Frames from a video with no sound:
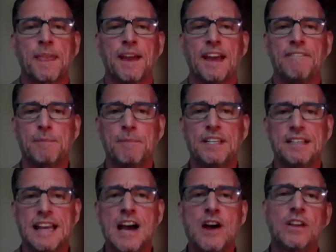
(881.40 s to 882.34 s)
everybody
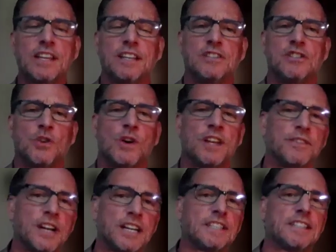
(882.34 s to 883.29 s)
now can enjoy. The
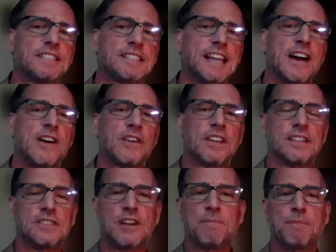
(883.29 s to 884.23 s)
residents now
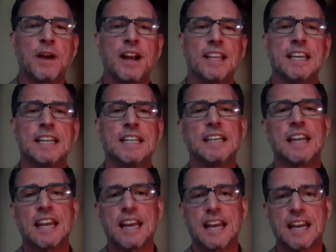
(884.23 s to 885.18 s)
can jump right in
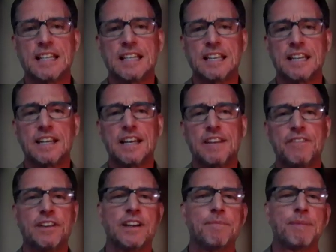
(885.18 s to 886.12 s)
and get a
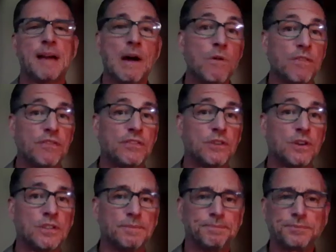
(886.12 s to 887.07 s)
very
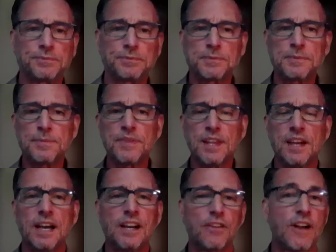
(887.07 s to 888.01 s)
powerful
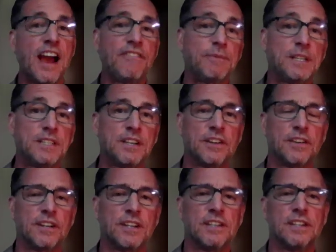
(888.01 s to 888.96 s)
graft
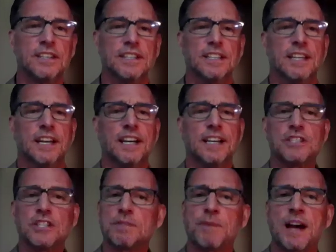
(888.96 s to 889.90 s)
material
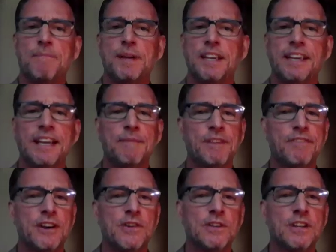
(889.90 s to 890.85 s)
just by picking up the
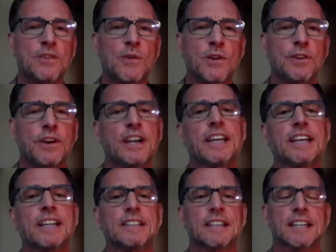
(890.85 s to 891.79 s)
phone and ordering
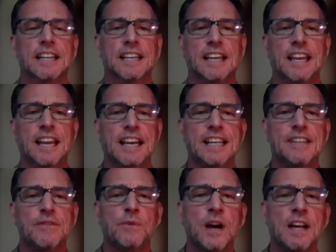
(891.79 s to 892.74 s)
it.
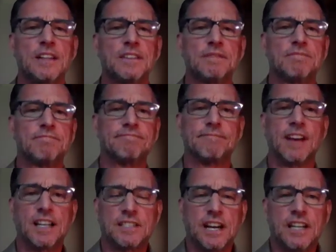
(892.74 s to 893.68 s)
And while
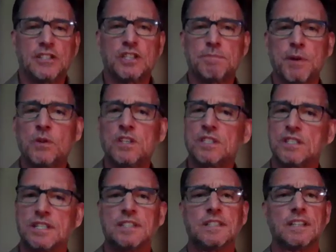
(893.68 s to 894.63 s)
Autogenous bone is
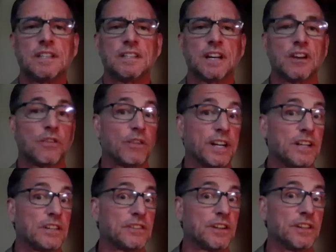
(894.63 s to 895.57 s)
still a great
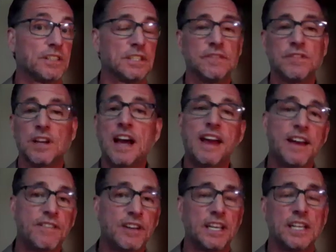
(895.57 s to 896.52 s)
alternative. I
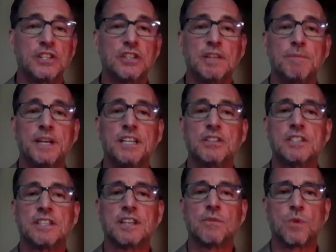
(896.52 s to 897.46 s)
have occasionally
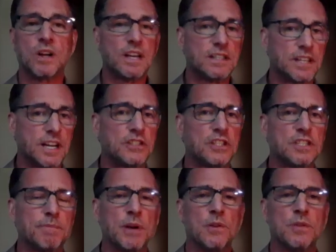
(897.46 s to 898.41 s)
patients that want
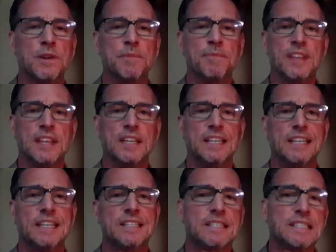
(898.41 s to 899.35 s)
autogenous bone.
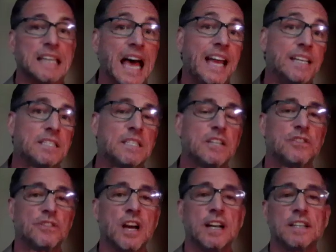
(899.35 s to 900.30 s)
It's nice that
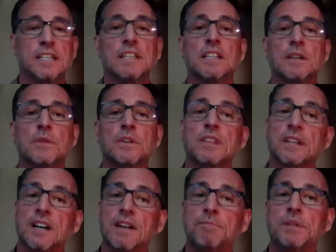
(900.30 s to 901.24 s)
you're not dealing with the
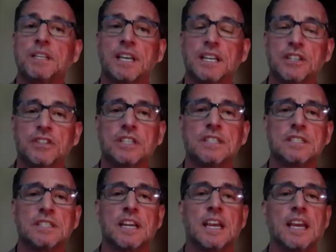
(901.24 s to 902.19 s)

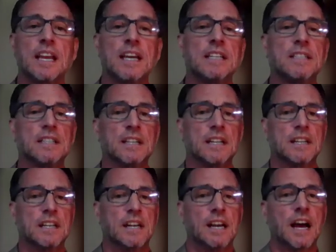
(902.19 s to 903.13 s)
complications, and
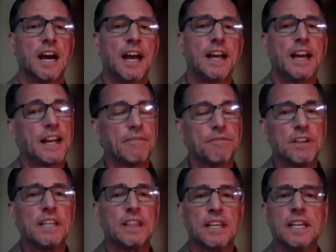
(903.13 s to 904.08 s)
I
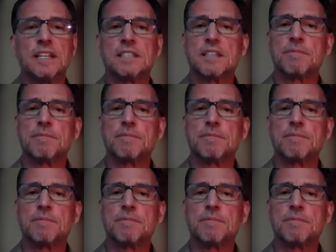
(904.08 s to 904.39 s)
really think it's a